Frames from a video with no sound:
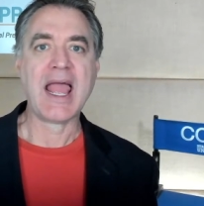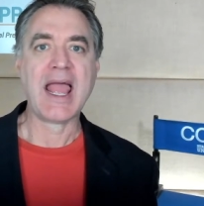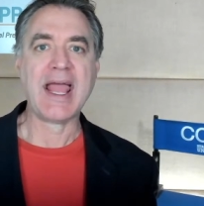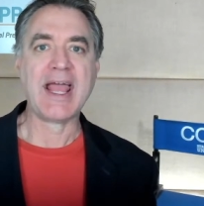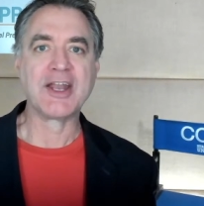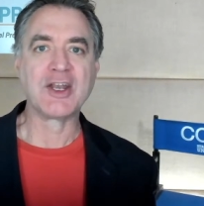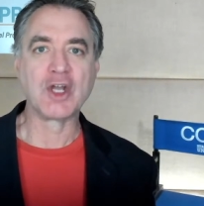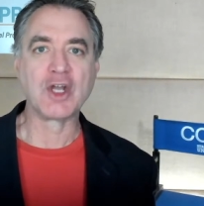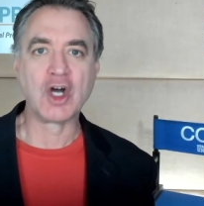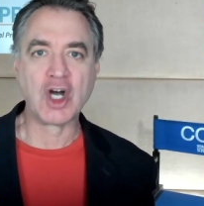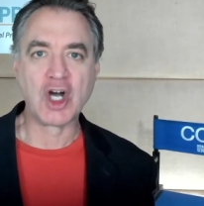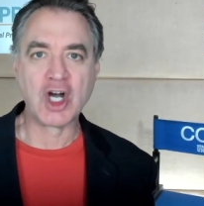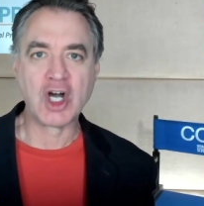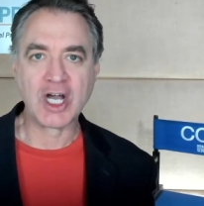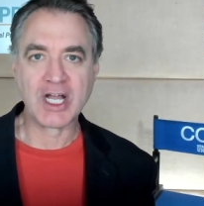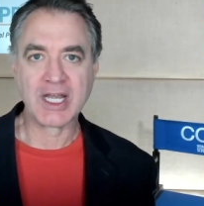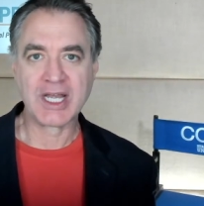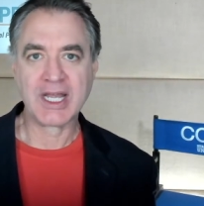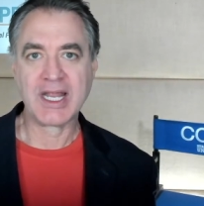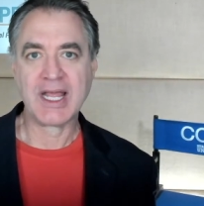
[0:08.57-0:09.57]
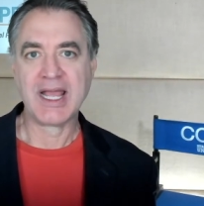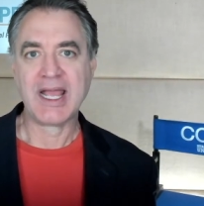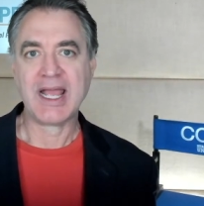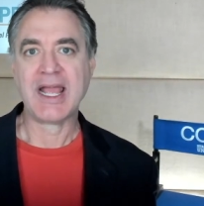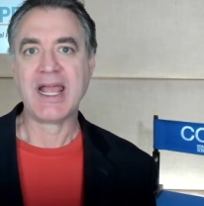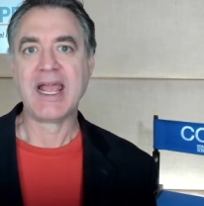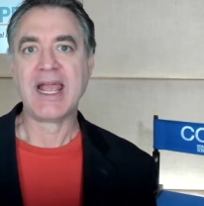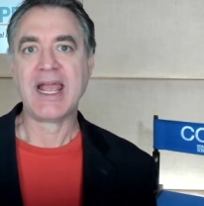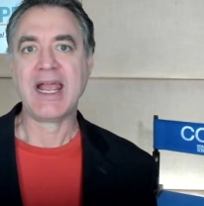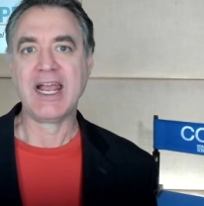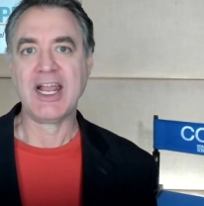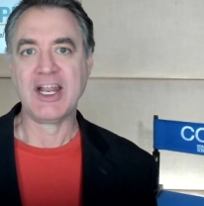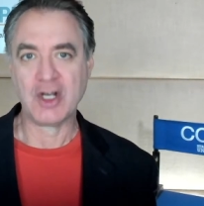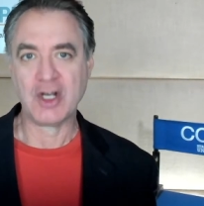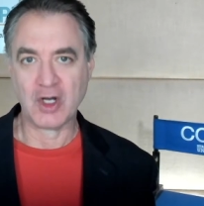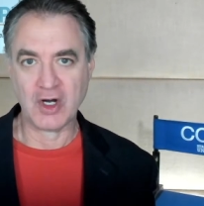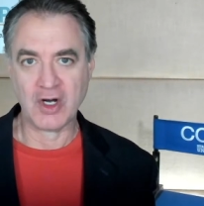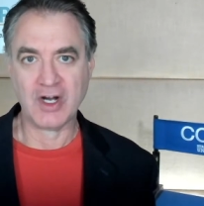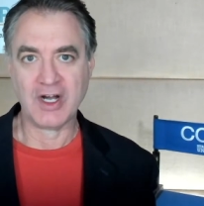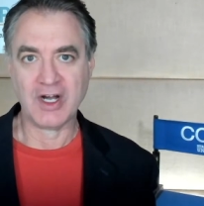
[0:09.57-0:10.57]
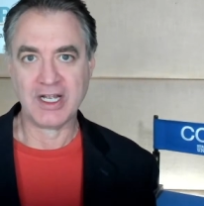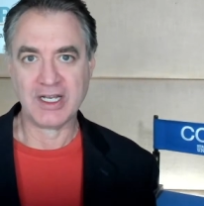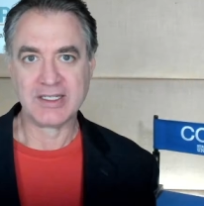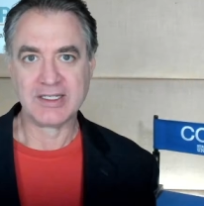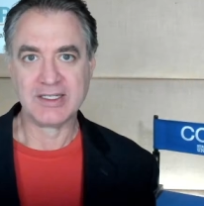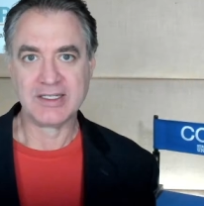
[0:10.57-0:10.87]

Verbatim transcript: and on and on?